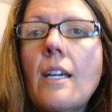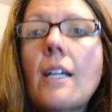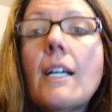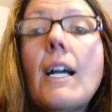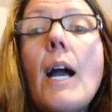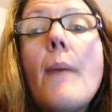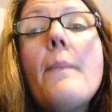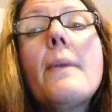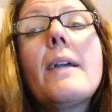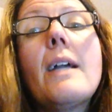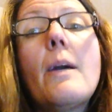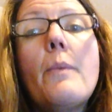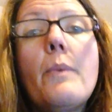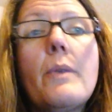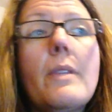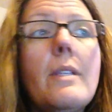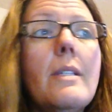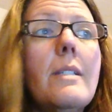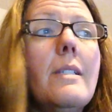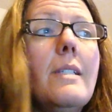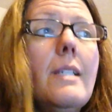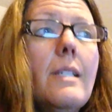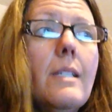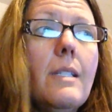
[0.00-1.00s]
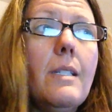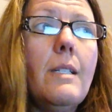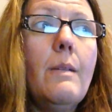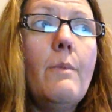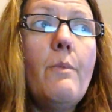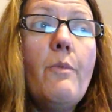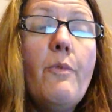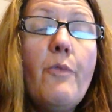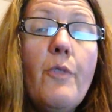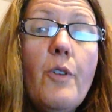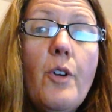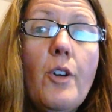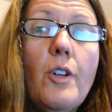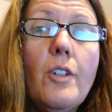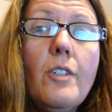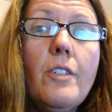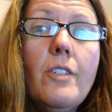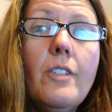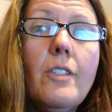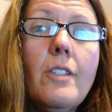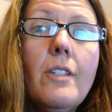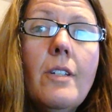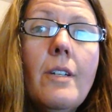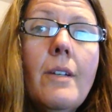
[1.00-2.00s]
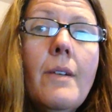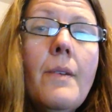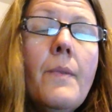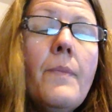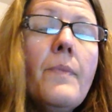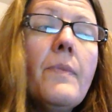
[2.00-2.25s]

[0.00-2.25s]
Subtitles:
coming up with a system first